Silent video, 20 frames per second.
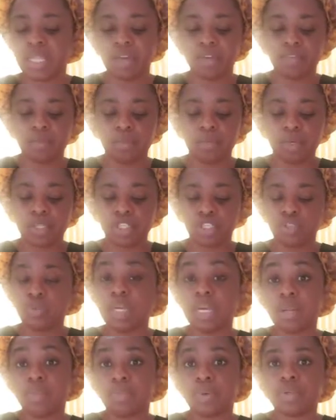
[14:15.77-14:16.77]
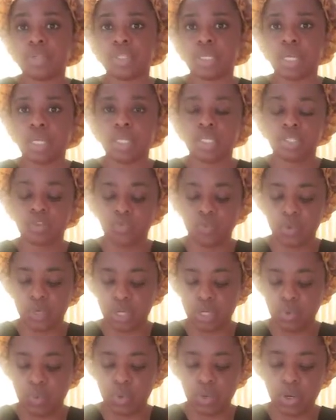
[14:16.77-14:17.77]
from what you get, a percentage of
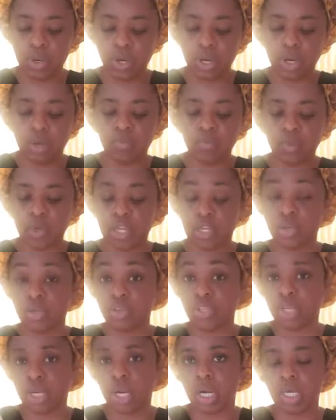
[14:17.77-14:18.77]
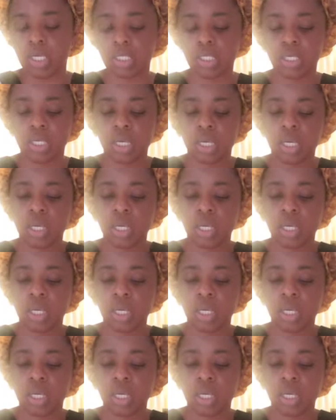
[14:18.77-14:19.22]
what you earn, of what you charge.